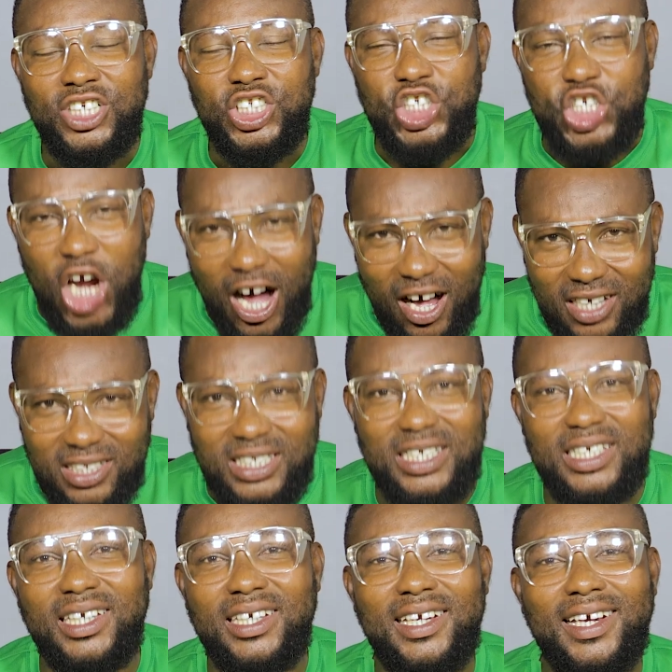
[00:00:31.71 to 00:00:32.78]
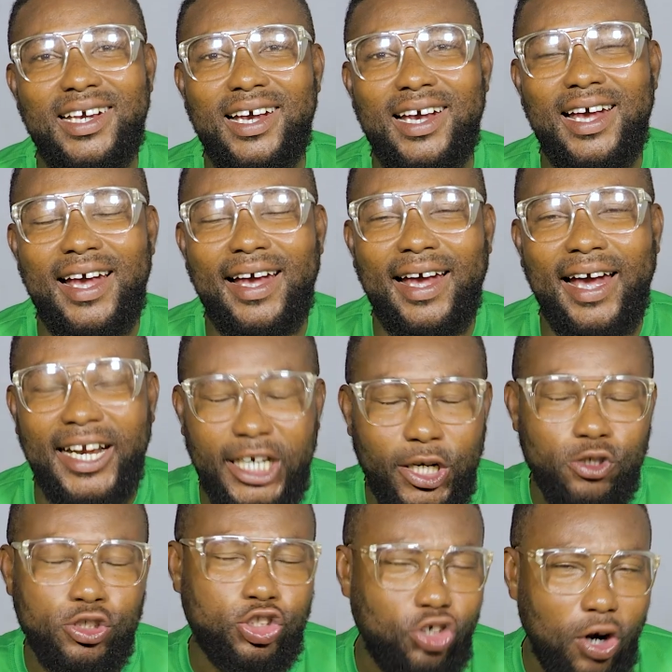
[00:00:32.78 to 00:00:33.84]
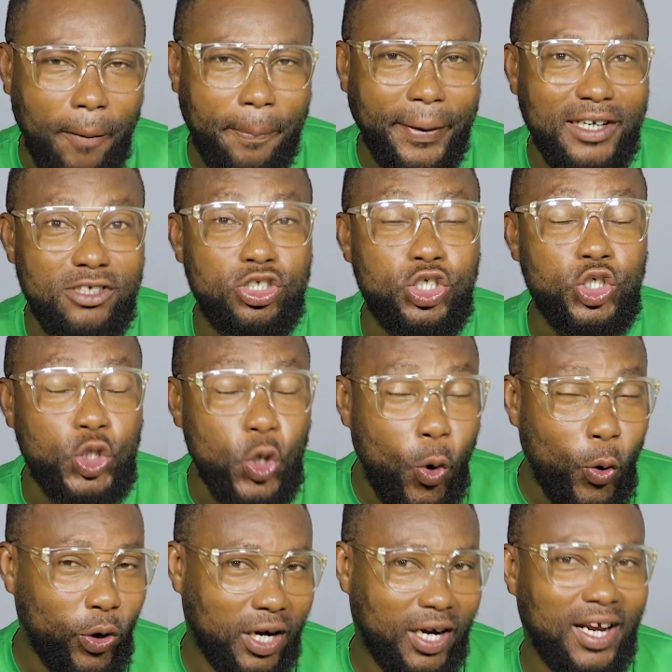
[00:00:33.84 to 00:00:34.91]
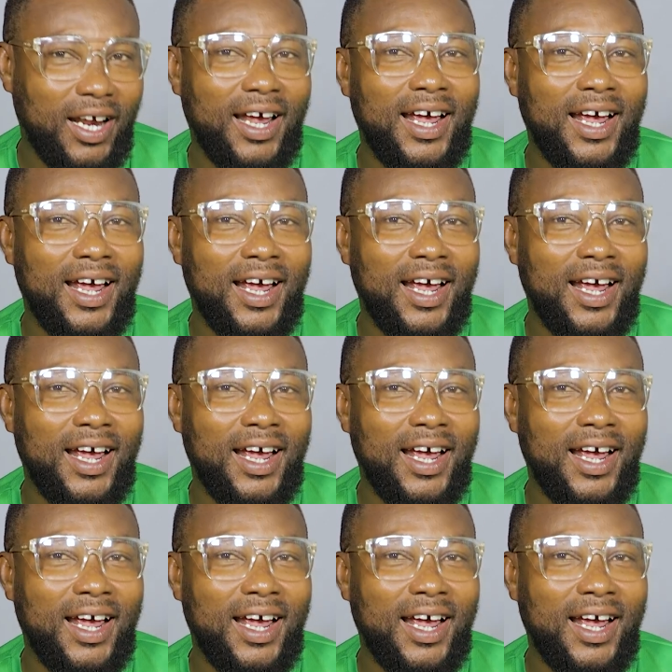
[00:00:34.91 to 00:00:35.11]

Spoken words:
Chelsea, a news dropping soon.